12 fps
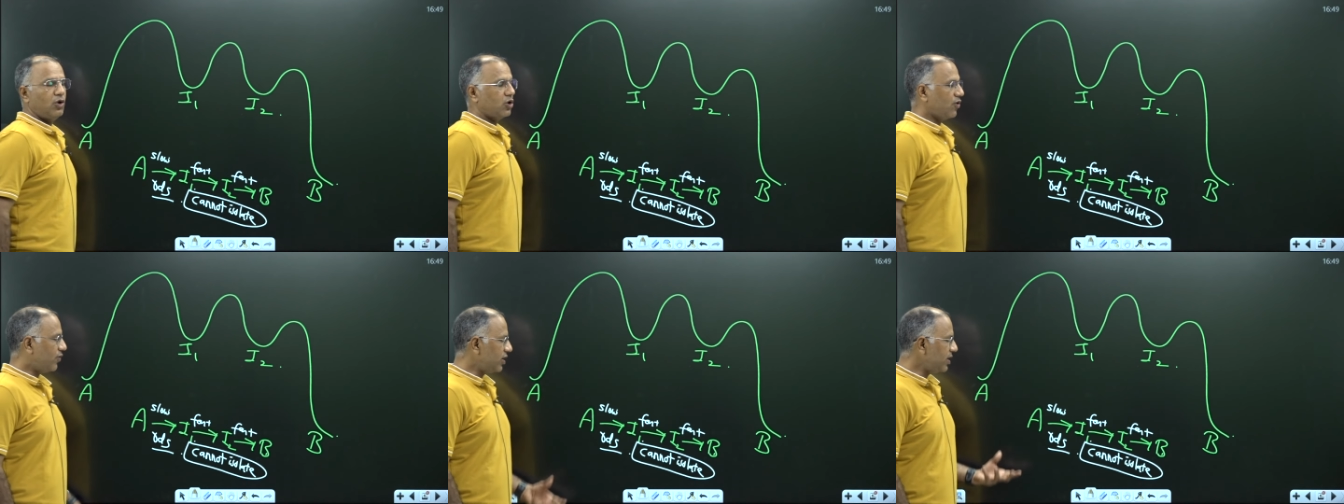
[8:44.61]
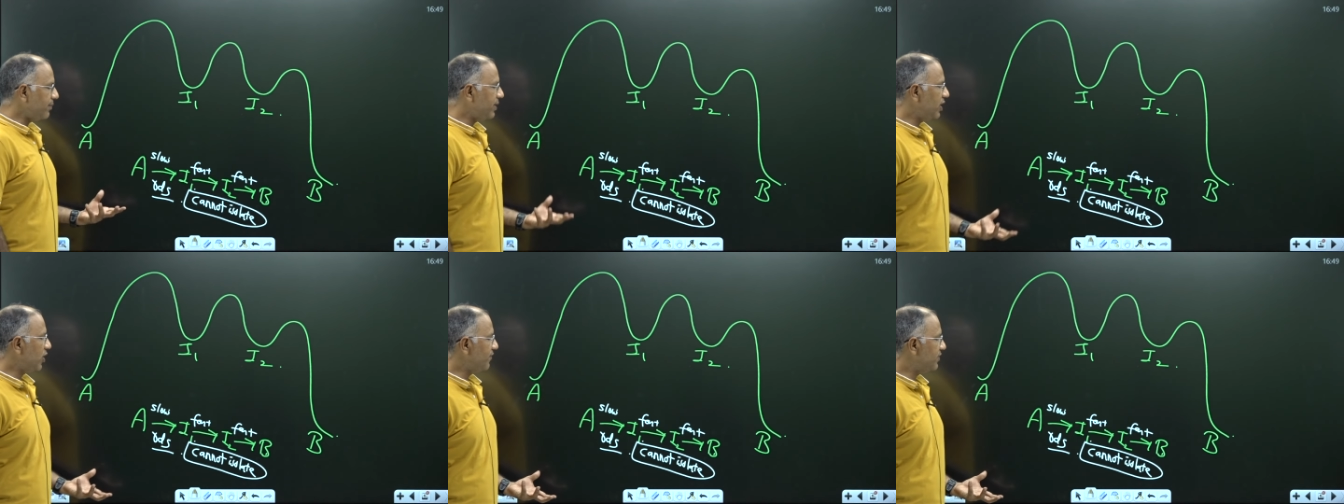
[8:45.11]
Now, what is the
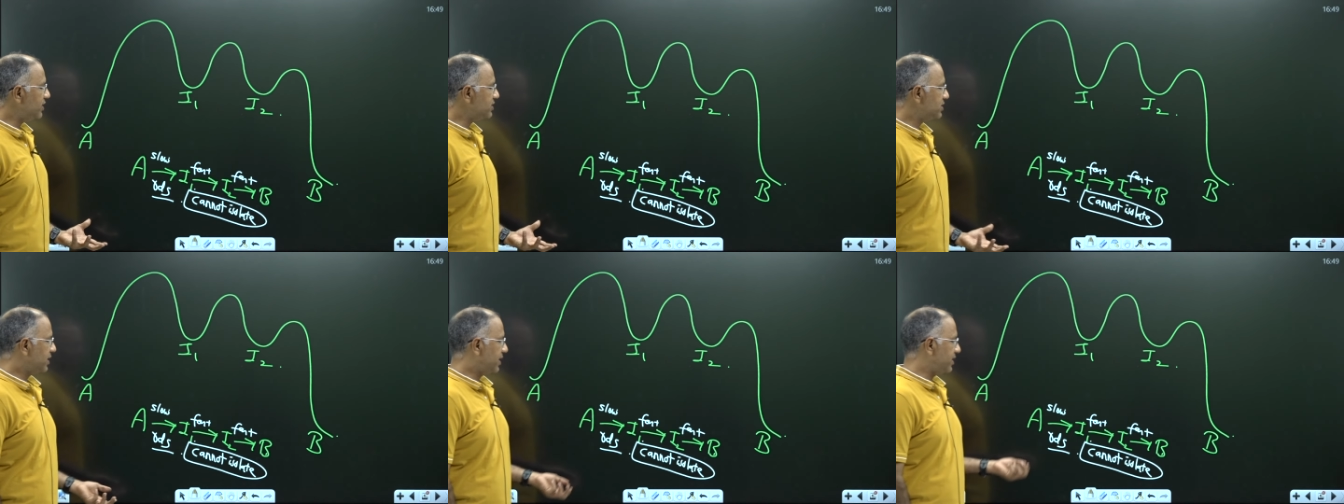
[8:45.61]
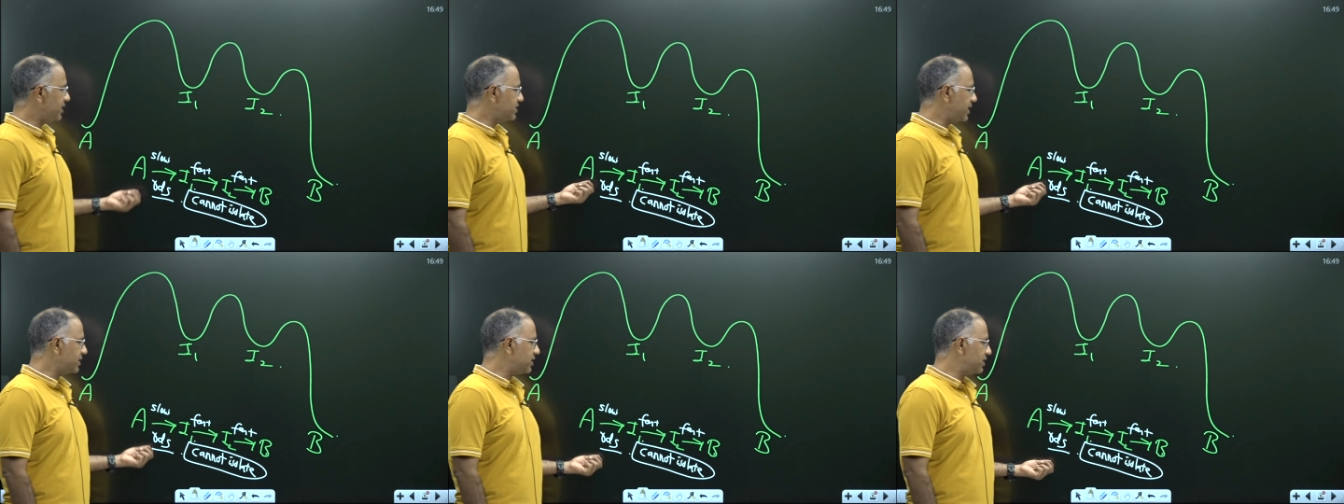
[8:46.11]
meaning of this? Okay, this
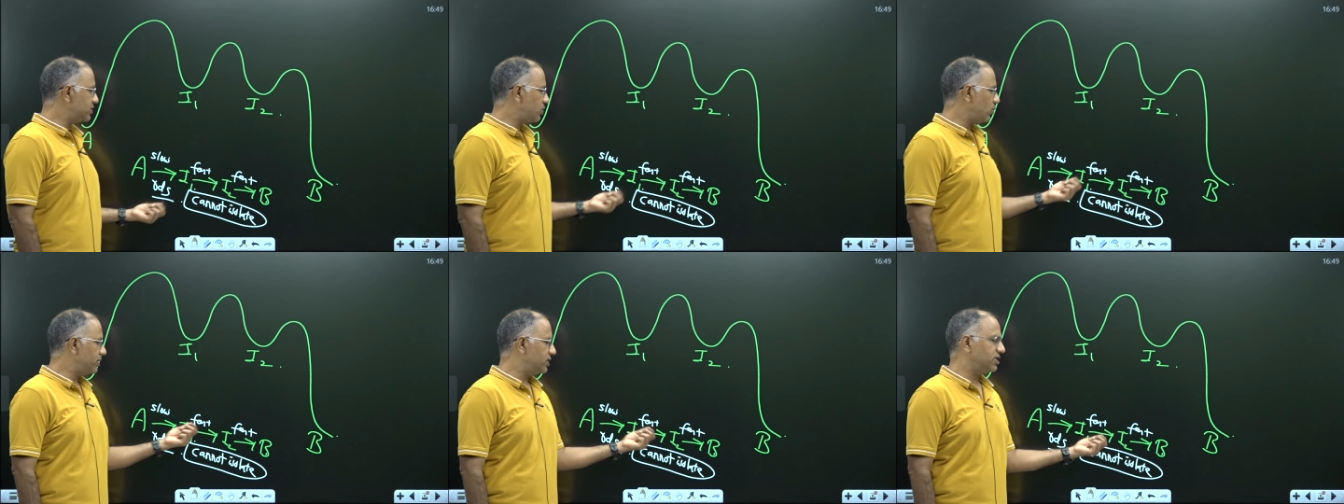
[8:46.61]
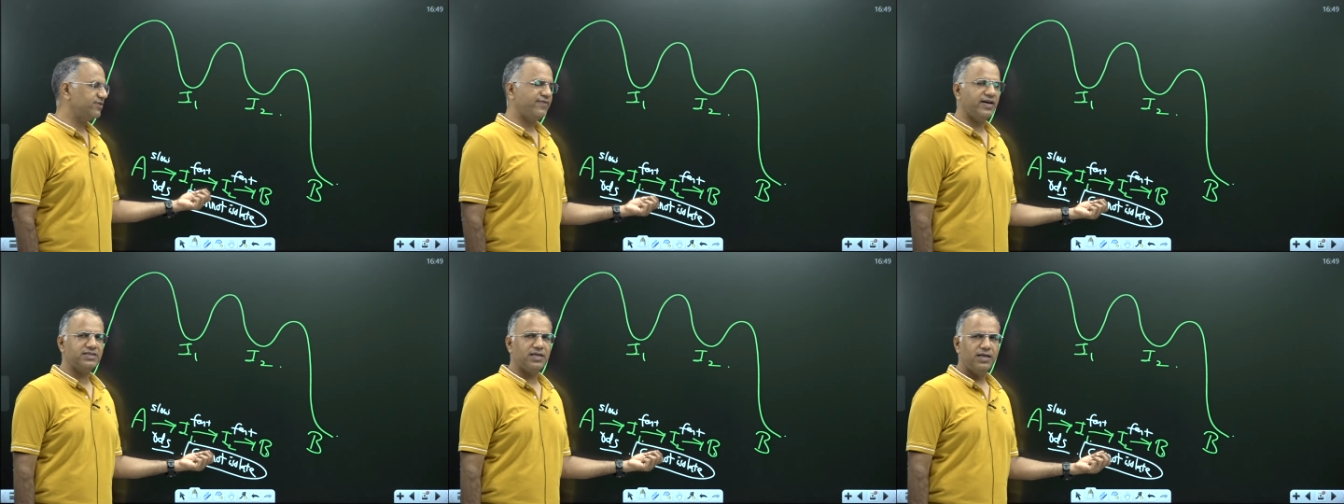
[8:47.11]
reaction is slow, this is
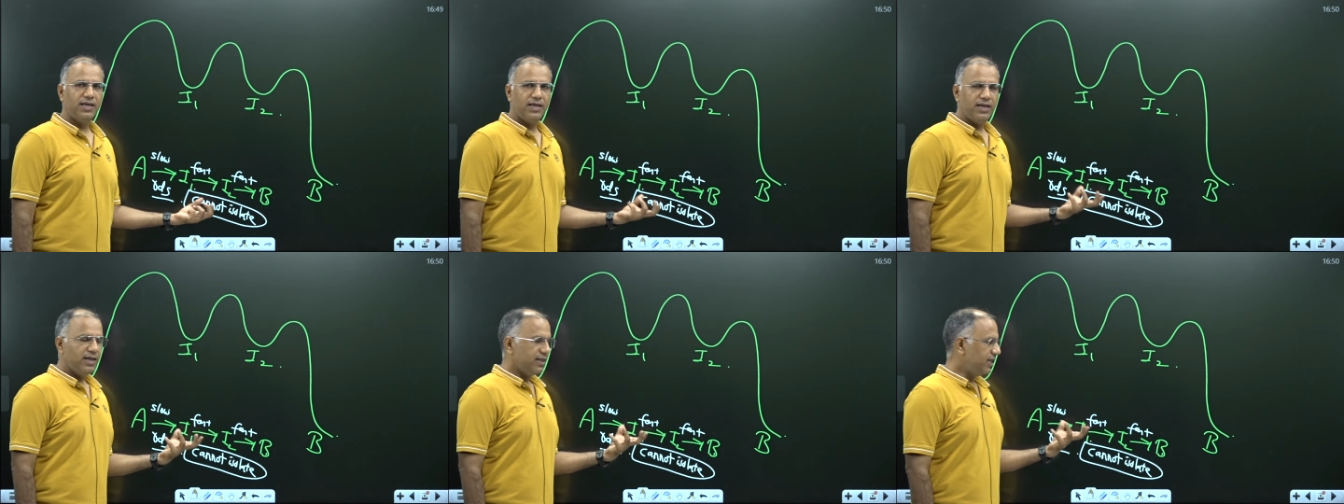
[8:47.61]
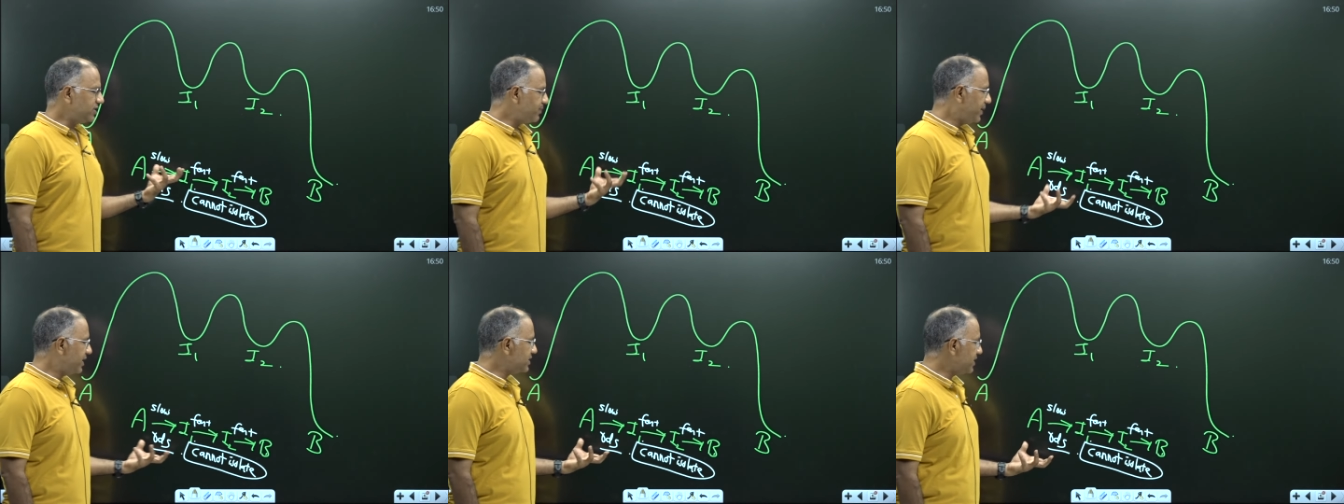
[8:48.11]
fast. This
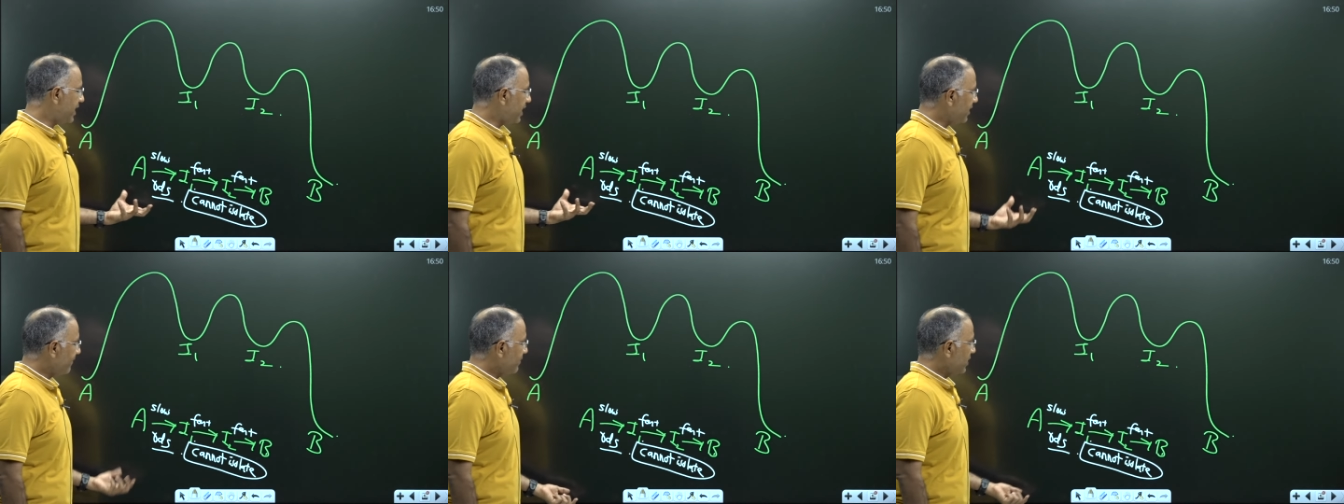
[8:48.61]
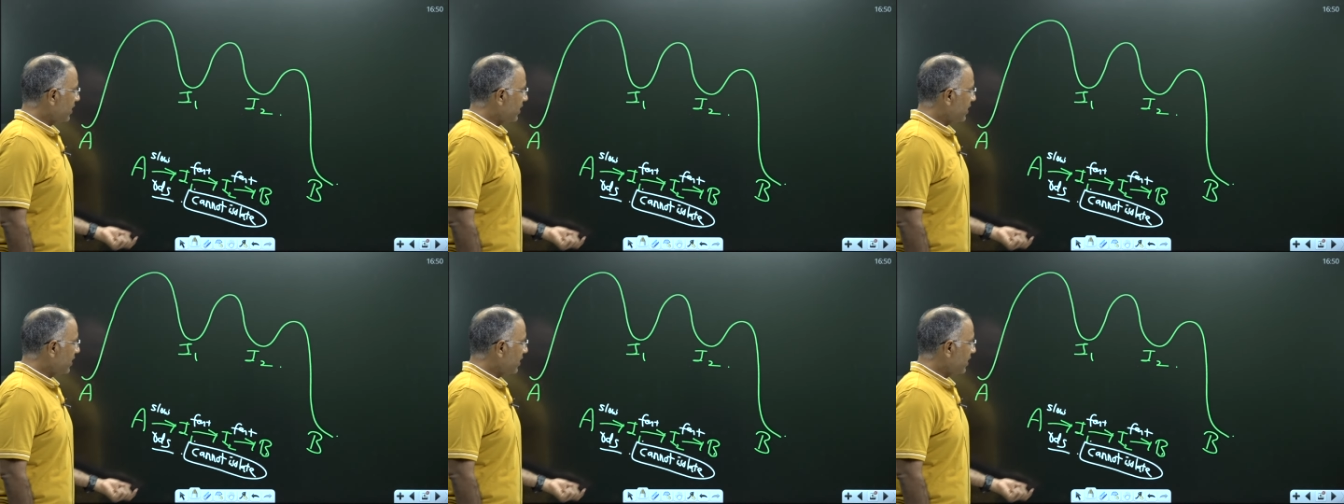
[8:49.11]
means that